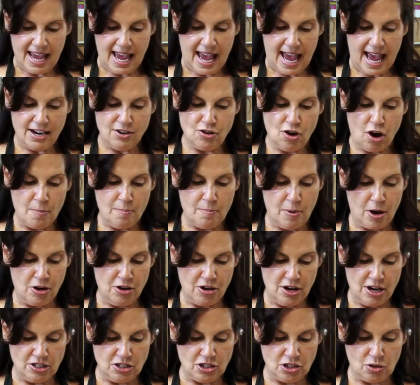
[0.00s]
And our
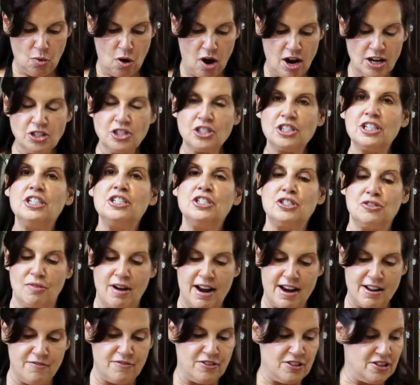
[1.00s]
butternut squash is
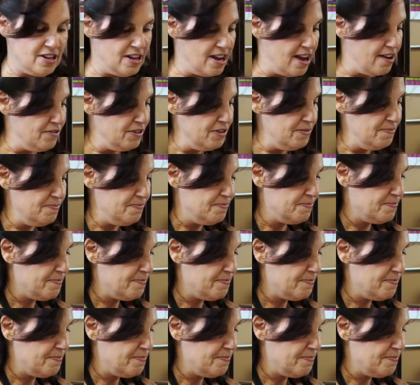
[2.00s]
ready for the oven.